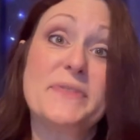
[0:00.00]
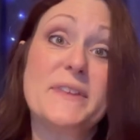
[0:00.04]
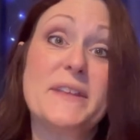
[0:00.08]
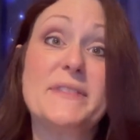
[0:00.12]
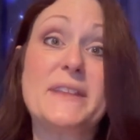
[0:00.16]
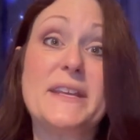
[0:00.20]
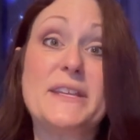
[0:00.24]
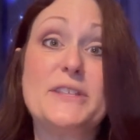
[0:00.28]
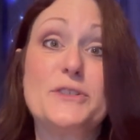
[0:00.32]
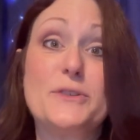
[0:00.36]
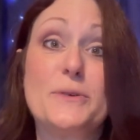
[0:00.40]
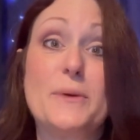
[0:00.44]
then
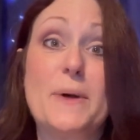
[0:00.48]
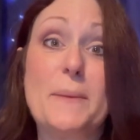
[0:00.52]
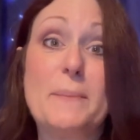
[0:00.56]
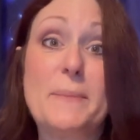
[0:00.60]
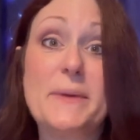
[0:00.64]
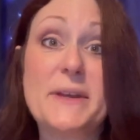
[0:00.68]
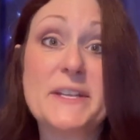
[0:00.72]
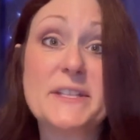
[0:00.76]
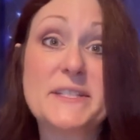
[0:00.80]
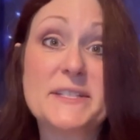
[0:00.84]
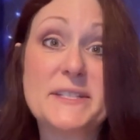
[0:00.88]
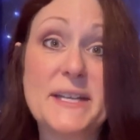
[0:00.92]
they do a
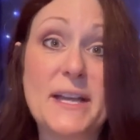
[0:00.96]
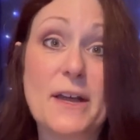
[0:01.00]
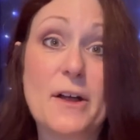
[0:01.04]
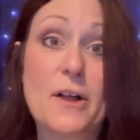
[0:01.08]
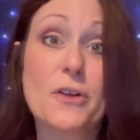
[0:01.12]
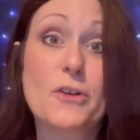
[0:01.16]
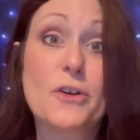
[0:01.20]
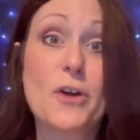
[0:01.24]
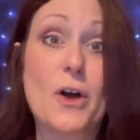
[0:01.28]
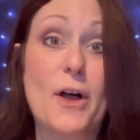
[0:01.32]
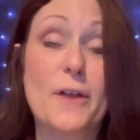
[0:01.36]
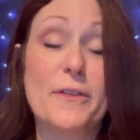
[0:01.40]
big
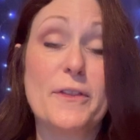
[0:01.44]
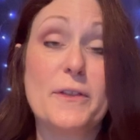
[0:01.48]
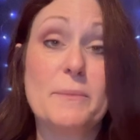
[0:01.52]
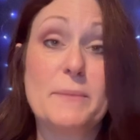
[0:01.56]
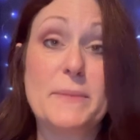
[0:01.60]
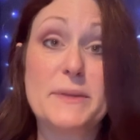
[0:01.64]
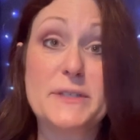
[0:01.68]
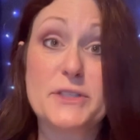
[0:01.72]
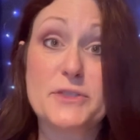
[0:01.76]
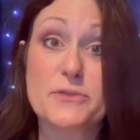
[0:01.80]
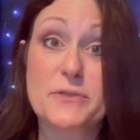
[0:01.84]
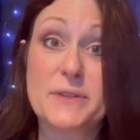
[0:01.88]
sale called the
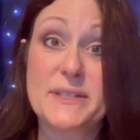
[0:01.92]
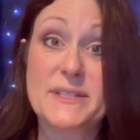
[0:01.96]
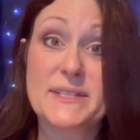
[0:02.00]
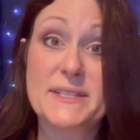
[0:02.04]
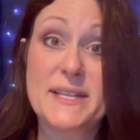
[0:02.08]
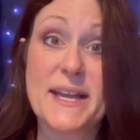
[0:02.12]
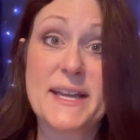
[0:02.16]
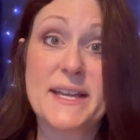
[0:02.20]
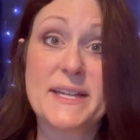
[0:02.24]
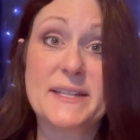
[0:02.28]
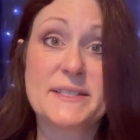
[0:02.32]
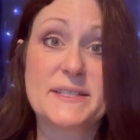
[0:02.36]
Mystery
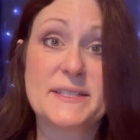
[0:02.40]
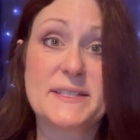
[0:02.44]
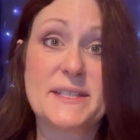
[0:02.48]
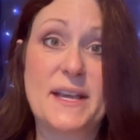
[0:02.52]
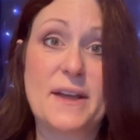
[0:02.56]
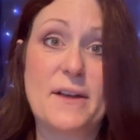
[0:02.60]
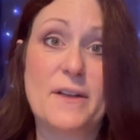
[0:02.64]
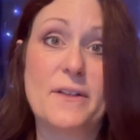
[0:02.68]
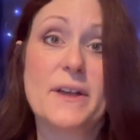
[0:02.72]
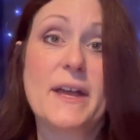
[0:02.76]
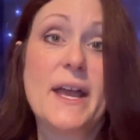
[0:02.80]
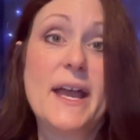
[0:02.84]
Second
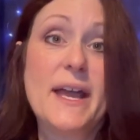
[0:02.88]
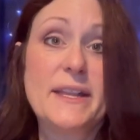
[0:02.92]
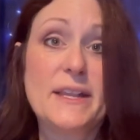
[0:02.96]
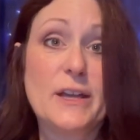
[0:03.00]
Sale.